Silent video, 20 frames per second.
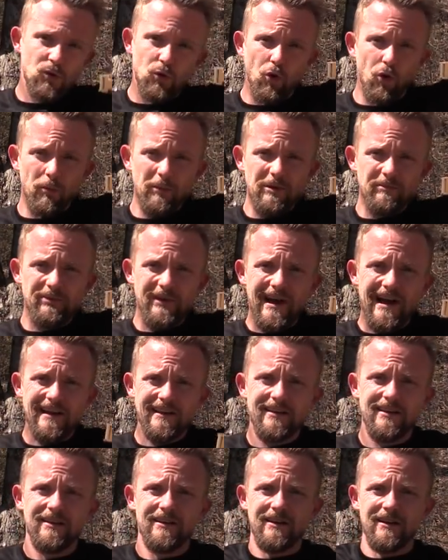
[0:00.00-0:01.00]
Corpsman
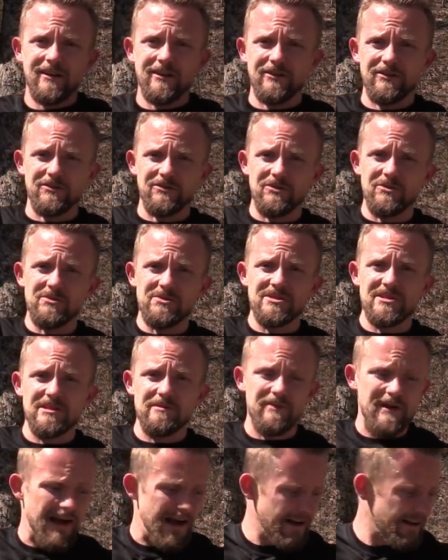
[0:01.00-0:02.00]
pack,
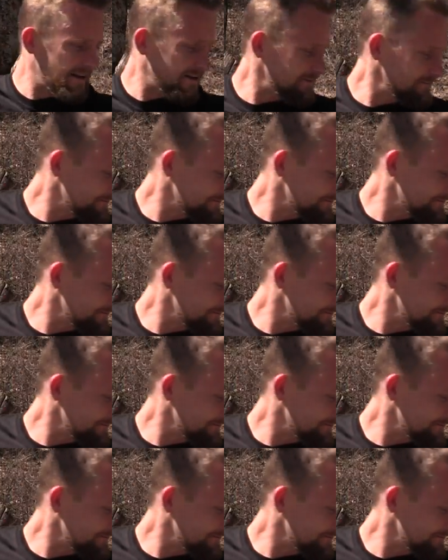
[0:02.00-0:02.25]
UC pack.